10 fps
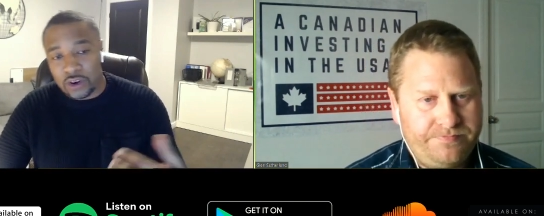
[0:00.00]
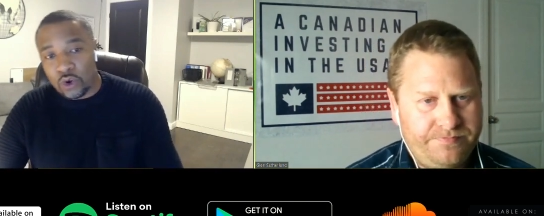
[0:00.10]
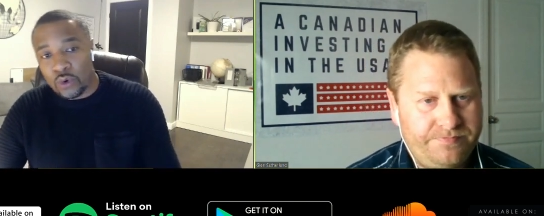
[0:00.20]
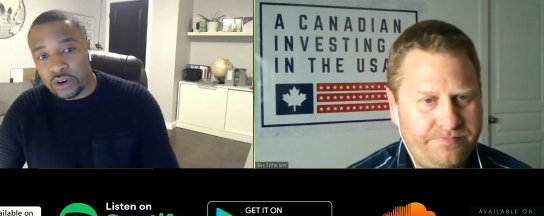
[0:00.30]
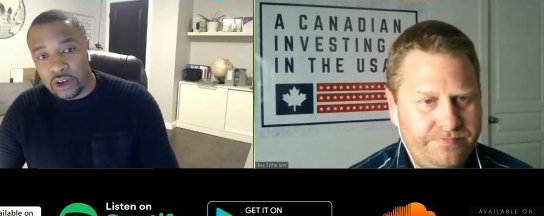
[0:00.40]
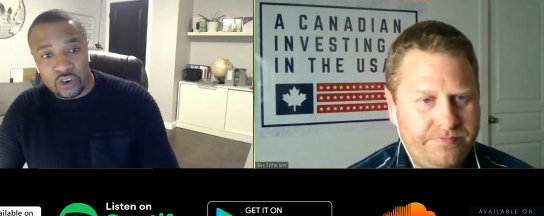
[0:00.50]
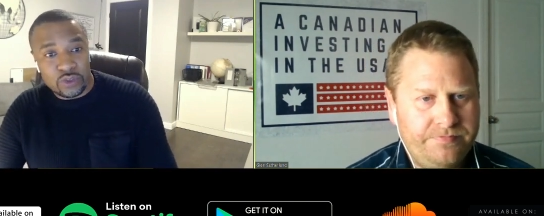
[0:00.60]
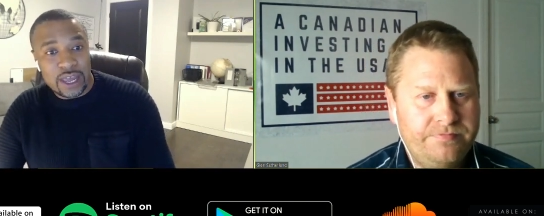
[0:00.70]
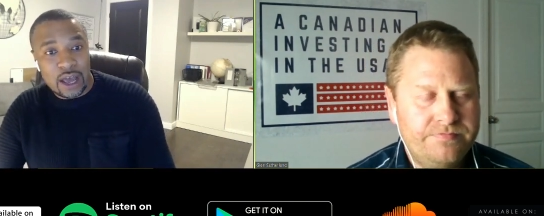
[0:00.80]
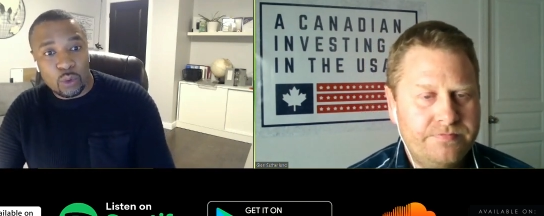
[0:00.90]
Speaker 1: to go and you got to do
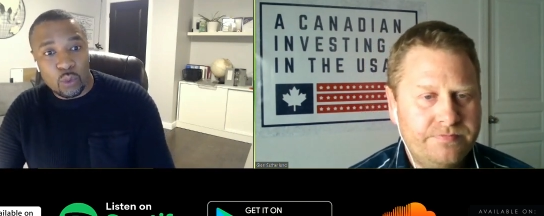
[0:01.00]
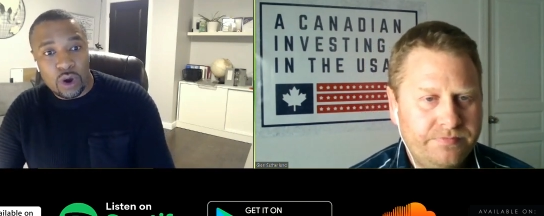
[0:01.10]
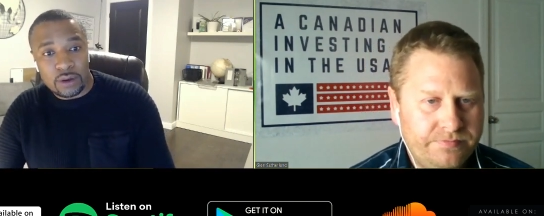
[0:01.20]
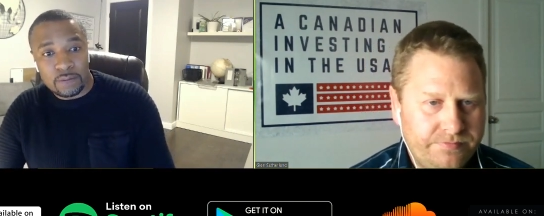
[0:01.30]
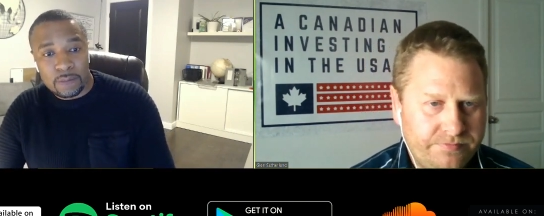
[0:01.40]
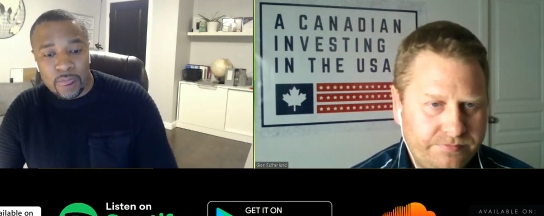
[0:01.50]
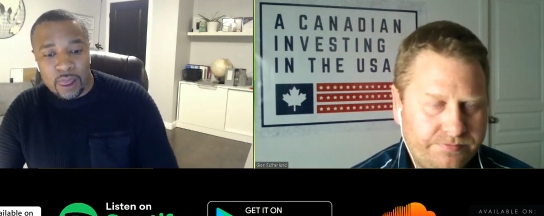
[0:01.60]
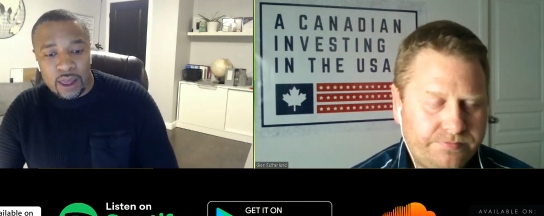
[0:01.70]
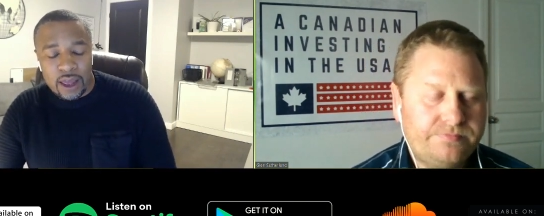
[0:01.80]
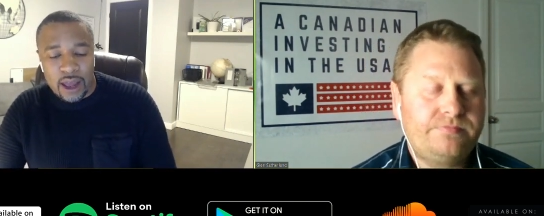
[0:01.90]
the L one.
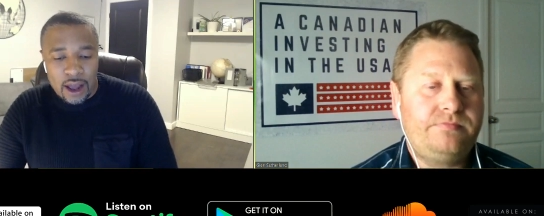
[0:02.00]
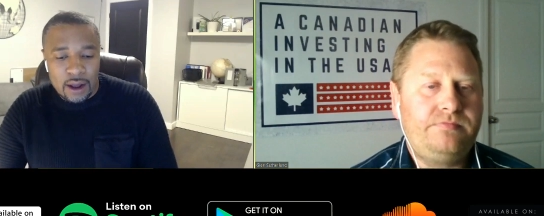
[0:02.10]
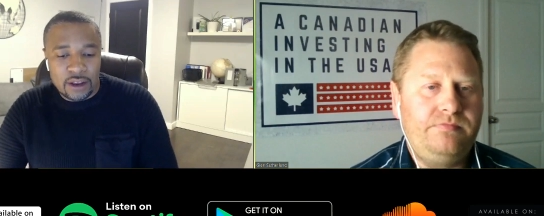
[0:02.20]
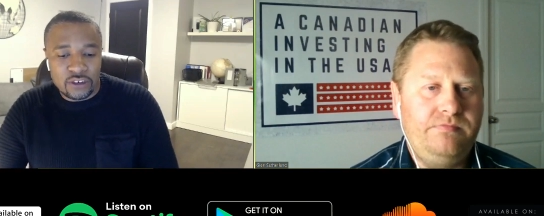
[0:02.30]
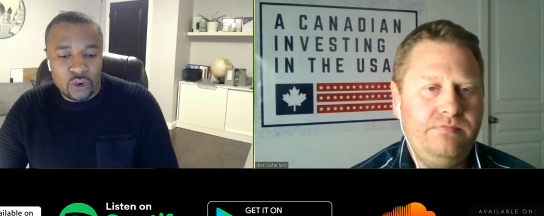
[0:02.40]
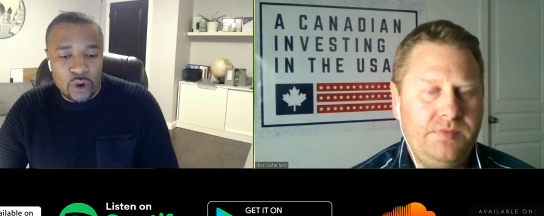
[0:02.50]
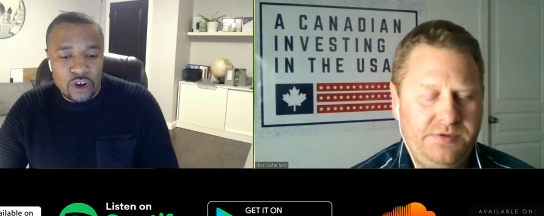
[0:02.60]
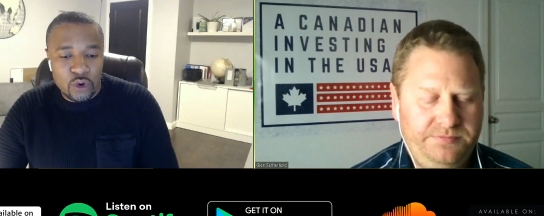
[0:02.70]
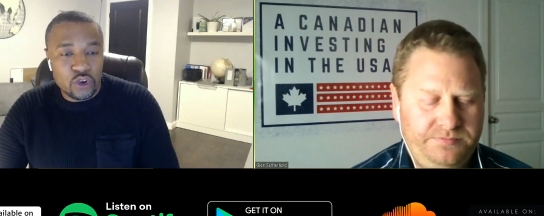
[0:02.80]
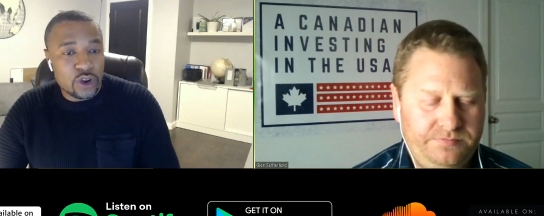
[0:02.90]
Uh, and so I
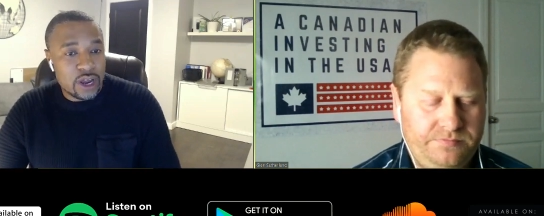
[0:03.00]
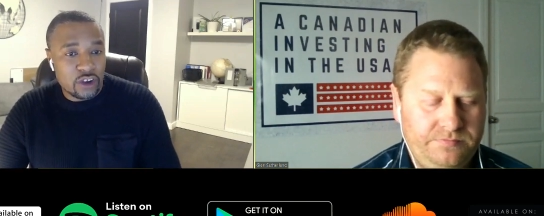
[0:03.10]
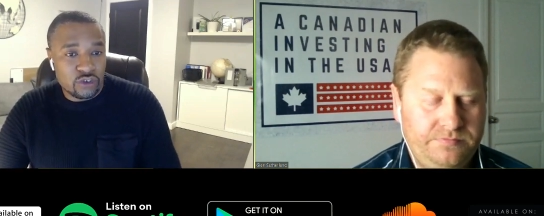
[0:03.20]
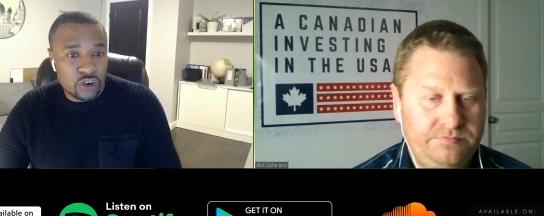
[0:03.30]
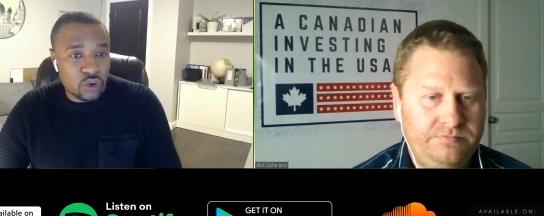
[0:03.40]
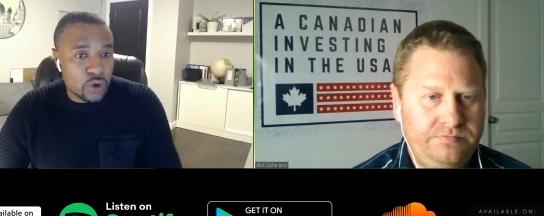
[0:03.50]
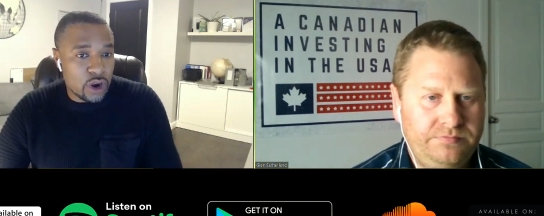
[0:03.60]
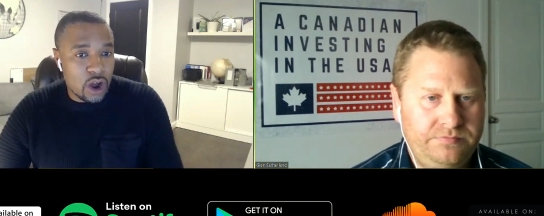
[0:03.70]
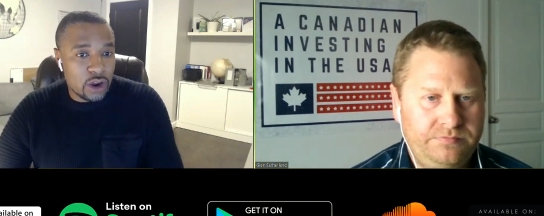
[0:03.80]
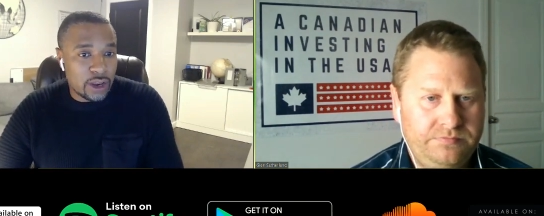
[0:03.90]
know you can actually do it
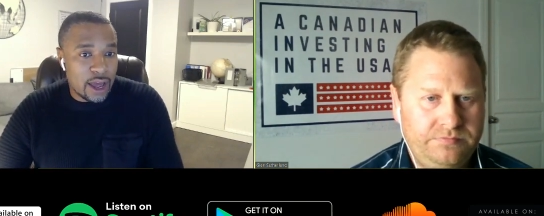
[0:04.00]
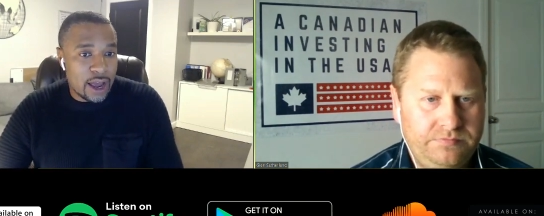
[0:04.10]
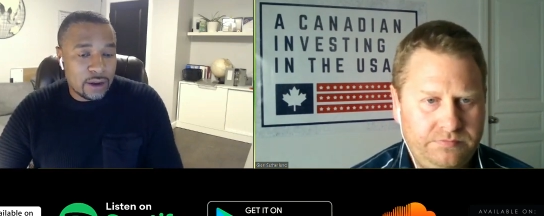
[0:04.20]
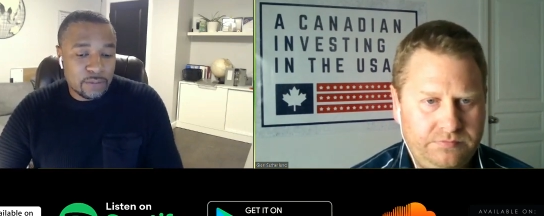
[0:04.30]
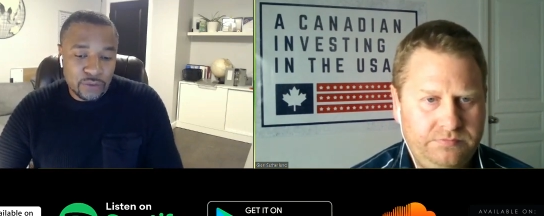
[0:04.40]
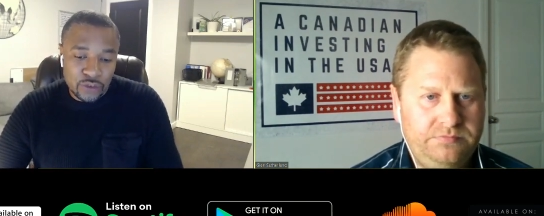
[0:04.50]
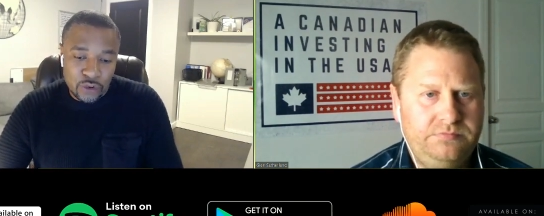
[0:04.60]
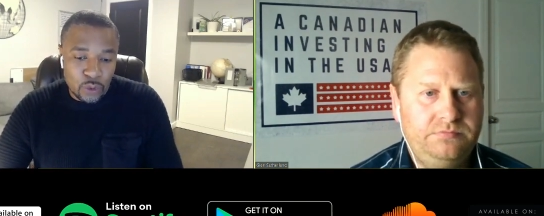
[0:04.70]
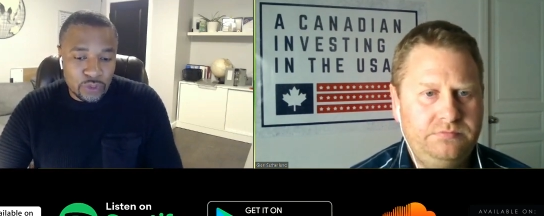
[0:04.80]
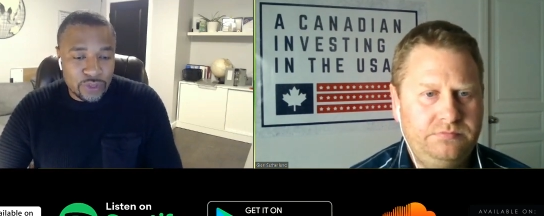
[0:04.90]
online.
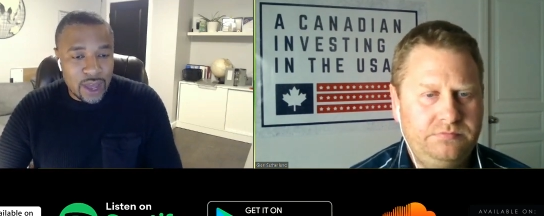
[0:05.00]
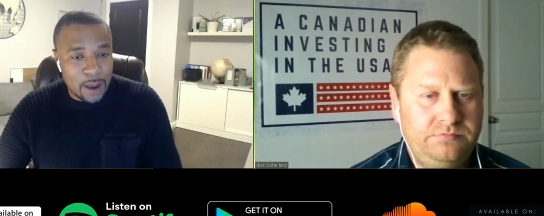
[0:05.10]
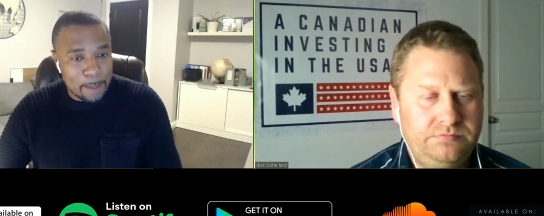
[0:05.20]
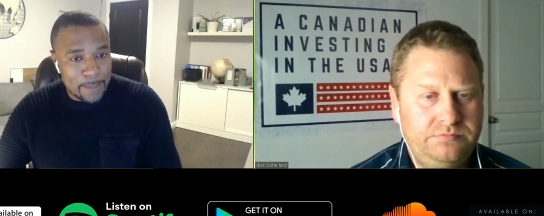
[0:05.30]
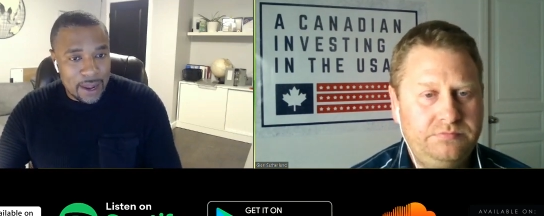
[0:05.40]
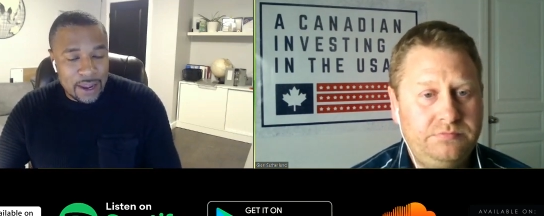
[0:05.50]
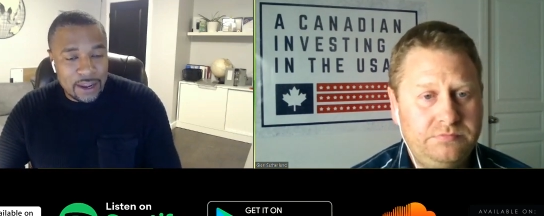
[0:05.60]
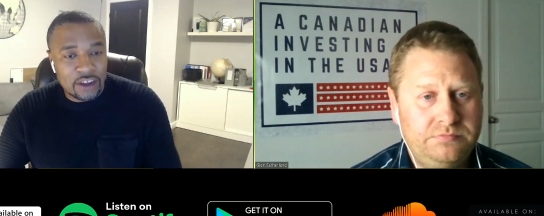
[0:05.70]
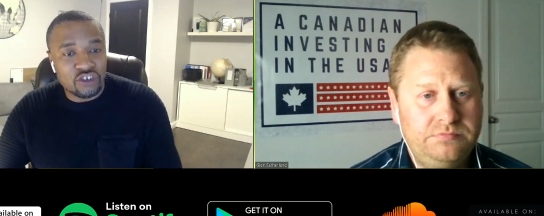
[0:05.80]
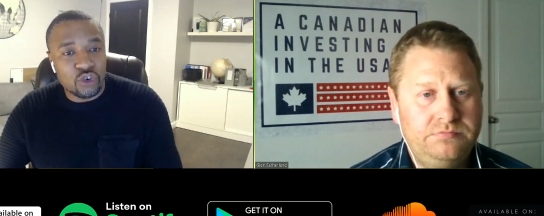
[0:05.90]
So that may
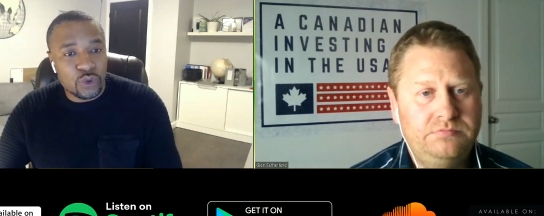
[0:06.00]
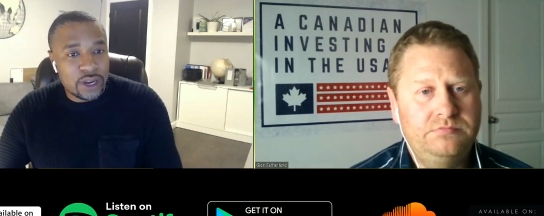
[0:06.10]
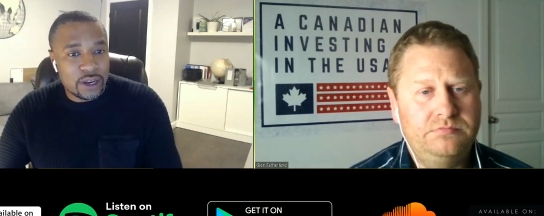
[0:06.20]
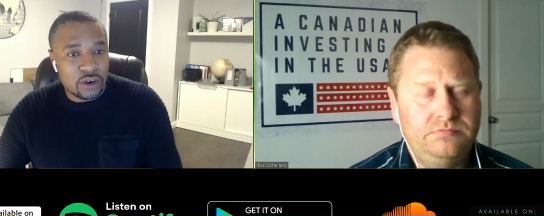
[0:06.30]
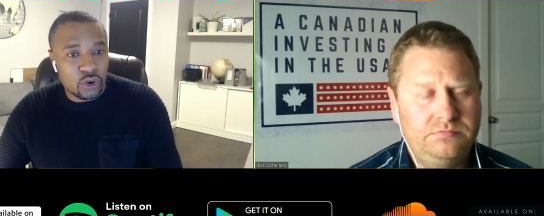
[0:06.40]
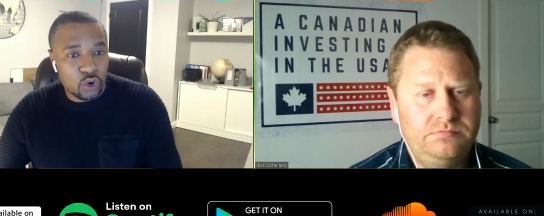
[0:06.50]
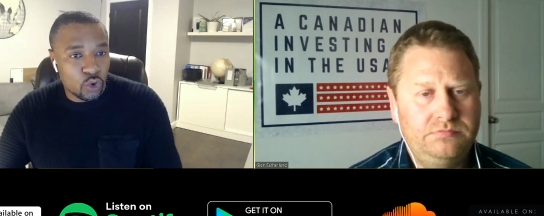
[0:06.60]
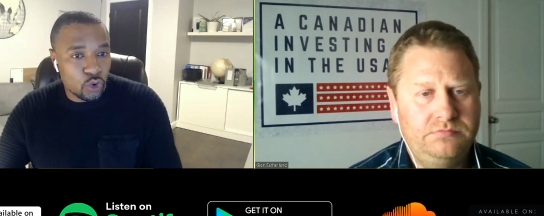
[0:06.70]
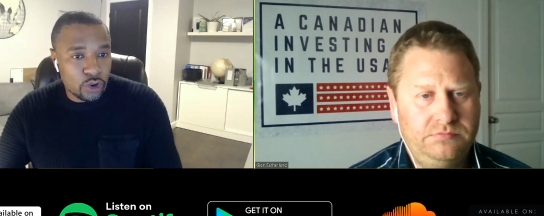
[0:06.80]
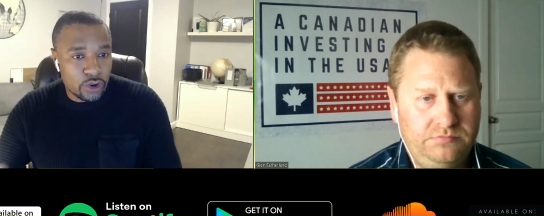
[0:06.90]
get you in
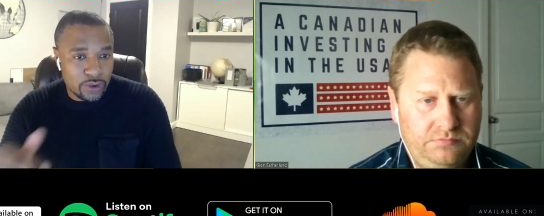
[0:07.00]
earlier